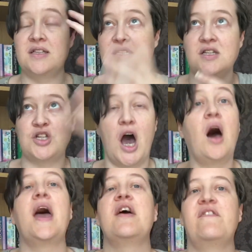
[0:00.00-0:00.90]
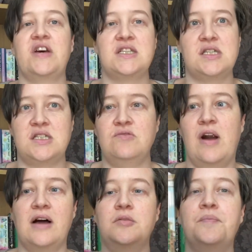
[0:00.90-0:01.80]
this entire fantasy
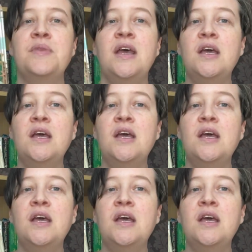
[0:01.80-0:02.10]
realm